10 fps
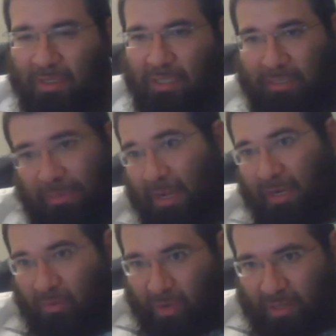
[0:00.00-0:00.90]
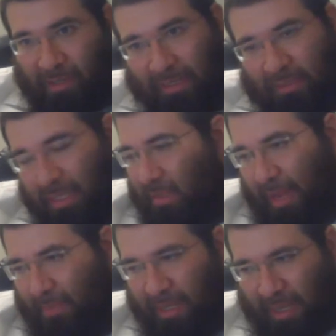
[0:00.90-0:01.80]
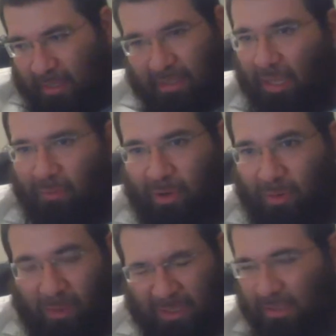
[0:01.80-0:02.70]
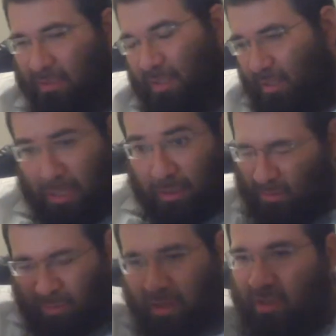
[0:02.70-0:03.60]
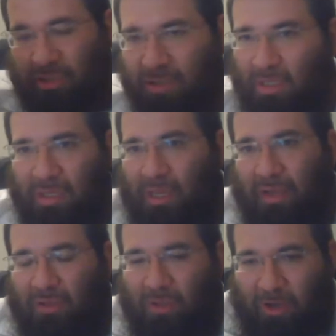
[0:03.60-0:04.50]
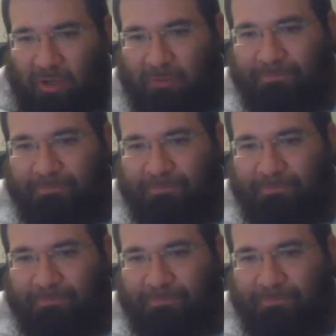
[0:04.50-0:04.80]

He said, I'm not going to read it. I said, I didn't tell him what it was. I said, yeah, don't worry, I just need to get it to the oil.